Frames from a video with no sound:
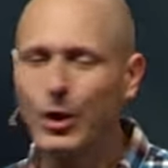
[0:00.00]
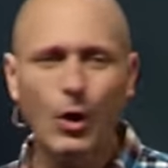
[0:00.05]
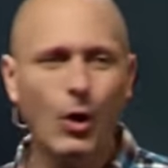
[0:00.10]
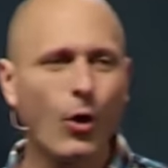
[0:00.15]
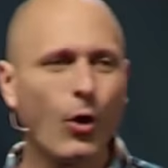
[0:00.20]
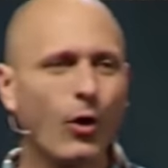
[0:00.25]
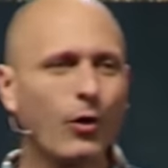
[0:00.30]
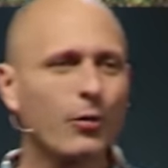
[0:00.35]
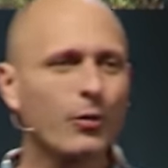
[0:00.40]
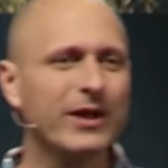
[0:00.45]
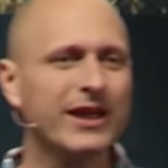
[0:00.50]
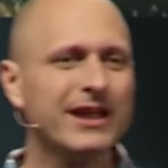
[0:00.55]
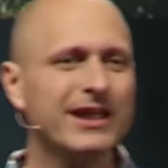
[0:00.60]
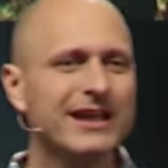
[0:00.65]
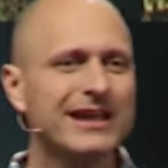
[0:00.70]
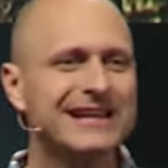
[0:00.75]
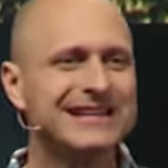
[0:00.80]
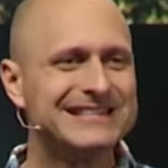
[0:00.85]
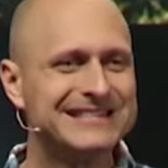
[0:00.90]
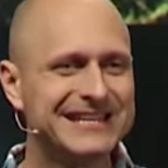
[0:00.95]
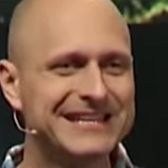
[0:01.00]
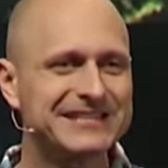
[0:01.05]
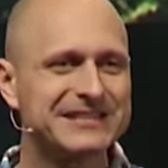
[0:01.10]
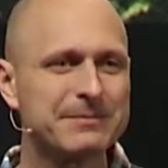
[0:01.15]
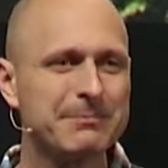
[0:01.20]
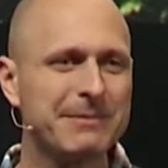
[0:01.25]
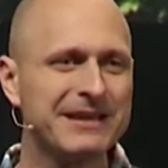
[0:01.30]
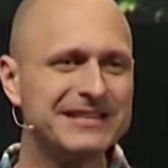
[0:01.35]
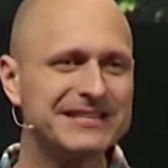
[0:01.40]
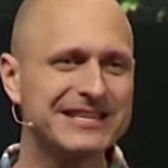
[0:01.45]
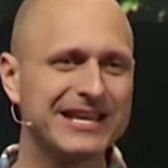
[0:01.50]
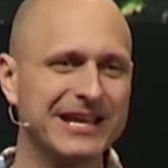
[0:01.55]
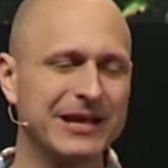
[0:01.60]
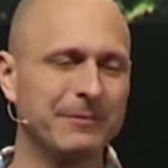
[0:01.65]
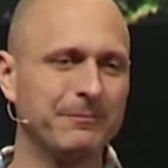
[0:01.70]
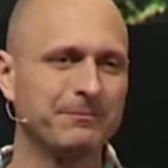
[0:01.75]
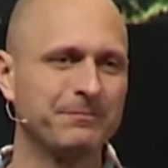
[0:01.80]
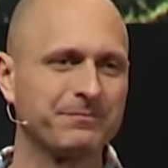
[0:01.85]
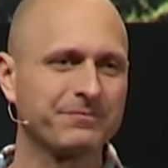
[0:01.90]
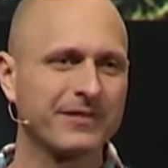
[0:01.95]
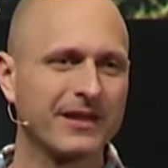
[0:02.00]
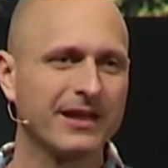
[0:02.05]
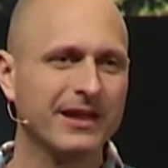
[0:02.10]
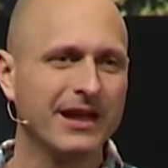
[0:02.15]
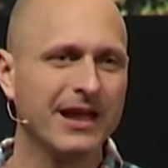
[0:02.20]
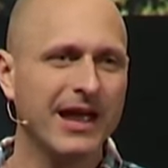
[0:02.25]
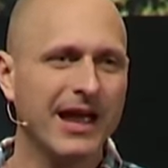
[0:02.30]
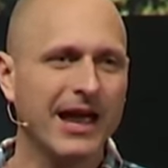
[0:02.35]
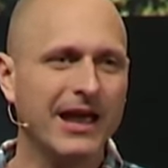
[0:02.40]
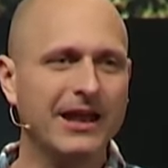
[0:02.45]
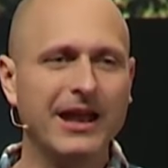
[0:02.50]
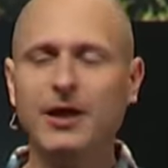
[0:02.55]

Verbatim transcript: or we dismiss him. And,